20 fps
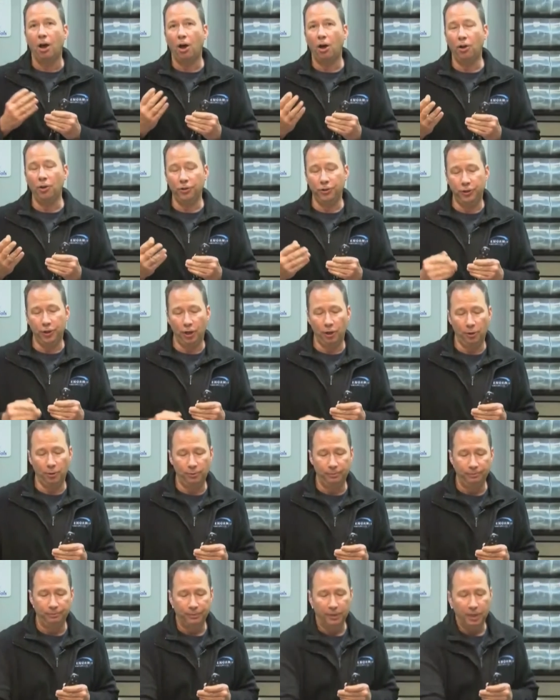
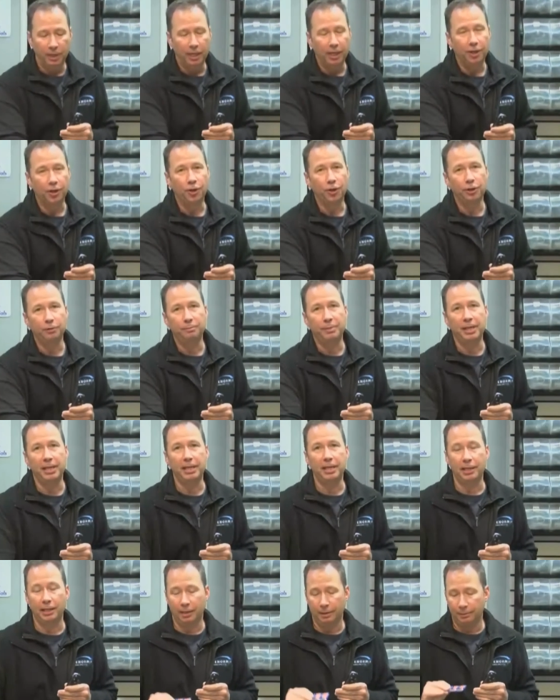Also, it could
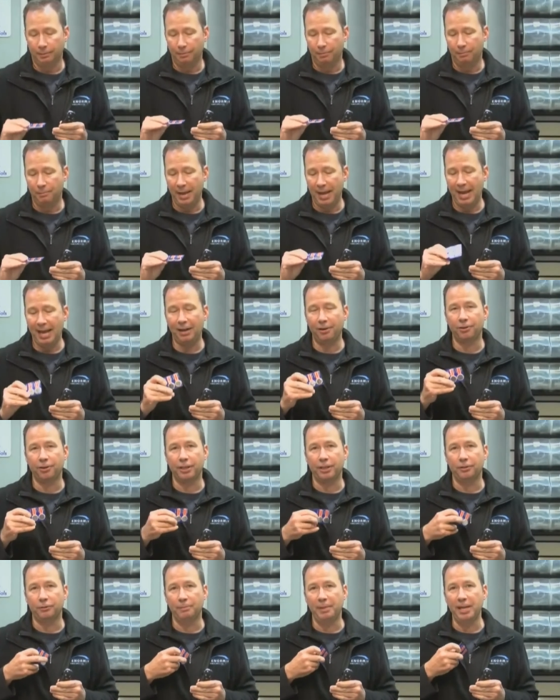be
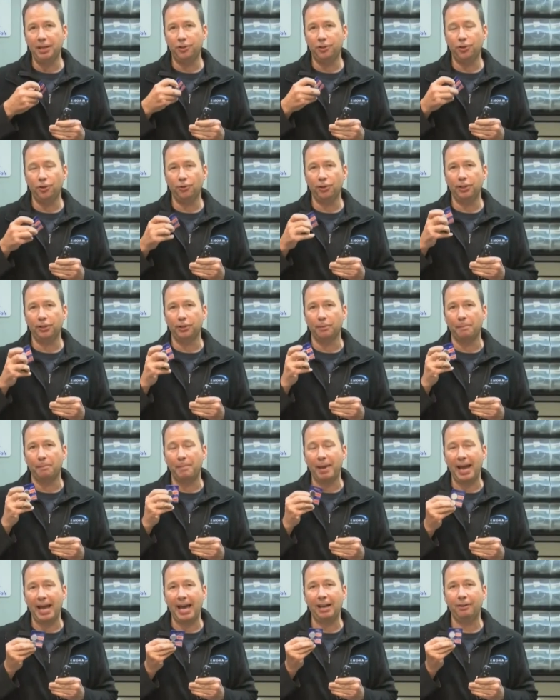batteries. Make sure that the
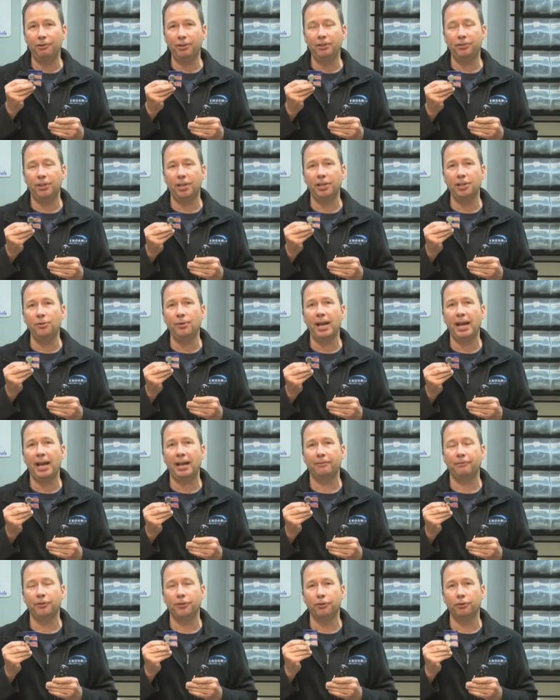batteries that you
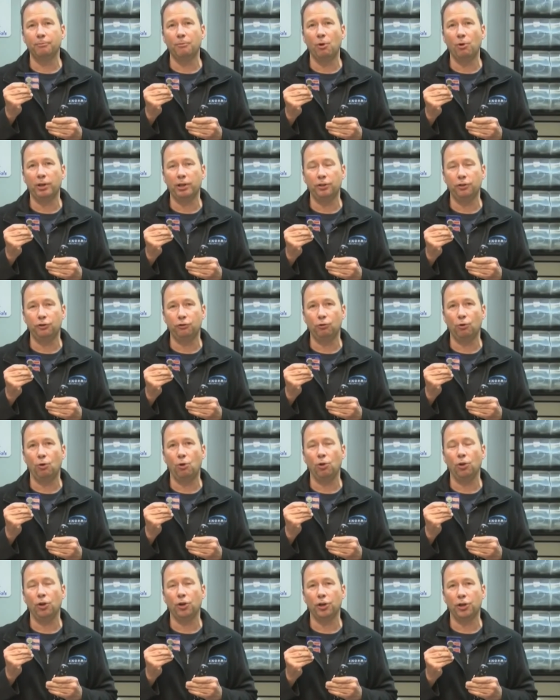have in your remote
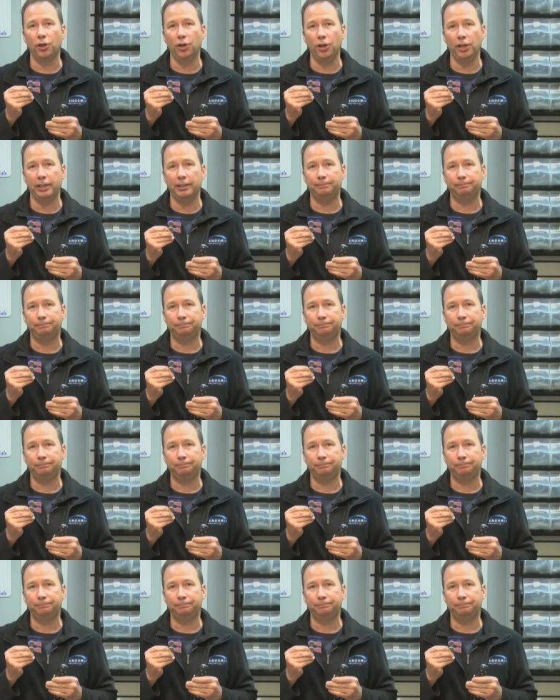control are good.